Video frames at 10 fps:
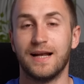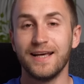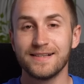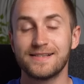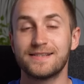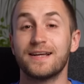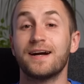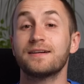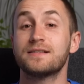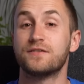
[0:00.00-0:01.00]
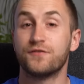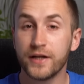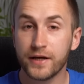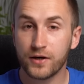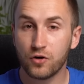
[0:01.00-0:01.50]
Let's start this
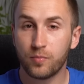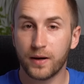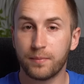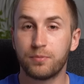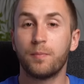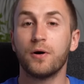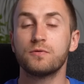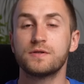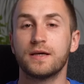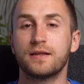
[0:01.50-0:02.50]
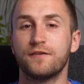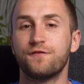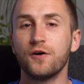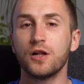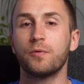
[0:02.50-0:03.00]
video by proposing the
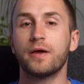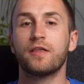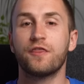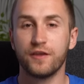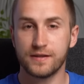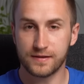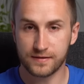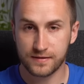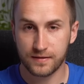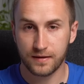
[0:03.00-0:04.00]
following thesis.